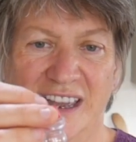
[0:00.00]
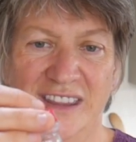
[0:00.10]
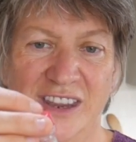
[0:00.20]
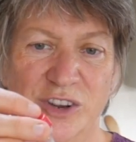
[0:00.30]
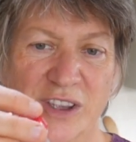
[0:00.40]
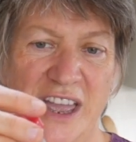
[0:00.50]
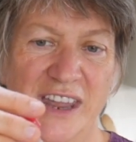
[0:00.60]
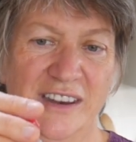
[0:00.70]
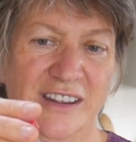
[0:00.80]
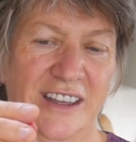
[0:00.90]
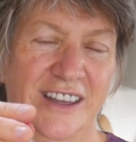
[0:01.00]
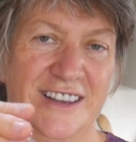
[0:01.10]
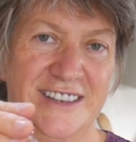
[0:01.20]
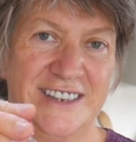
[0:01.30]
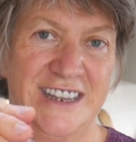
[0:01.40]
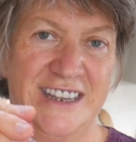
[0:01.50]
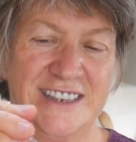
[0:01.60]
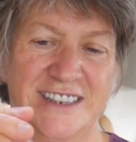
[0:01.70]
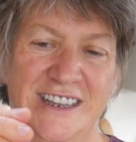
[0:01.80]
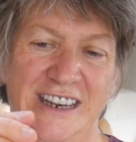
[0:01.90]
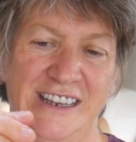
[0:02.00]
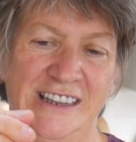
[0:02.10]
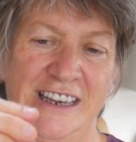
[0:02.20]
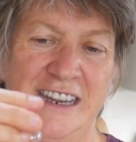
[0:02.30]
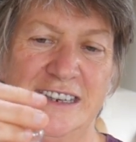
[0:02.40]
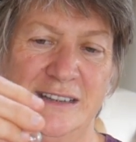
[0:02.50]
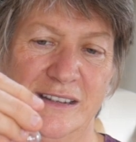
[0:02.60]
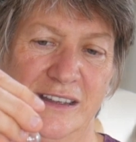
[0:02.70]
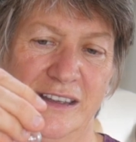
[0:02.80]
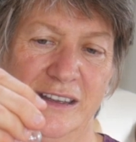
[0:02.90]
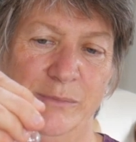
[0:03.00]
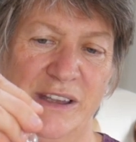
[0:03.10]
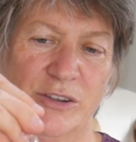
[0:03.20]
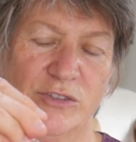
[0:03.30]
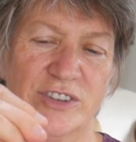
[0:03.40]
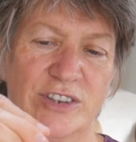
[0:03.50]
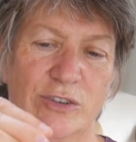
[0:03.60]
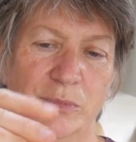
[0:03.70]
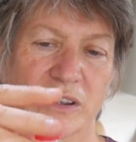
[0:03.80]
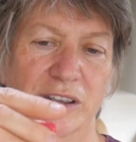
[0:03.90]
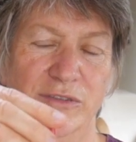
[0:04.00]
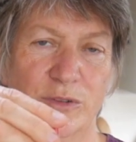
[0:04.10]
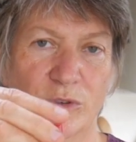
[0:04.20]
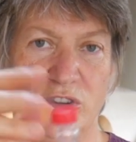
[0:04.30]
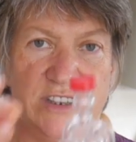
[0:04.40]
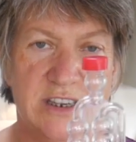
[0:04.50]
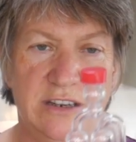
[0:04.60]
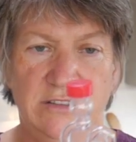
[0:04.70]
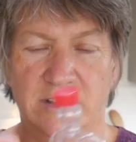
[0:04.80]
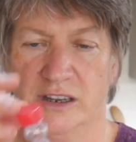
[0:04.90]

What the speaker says: And then you can sit the little lid back on top if you want to.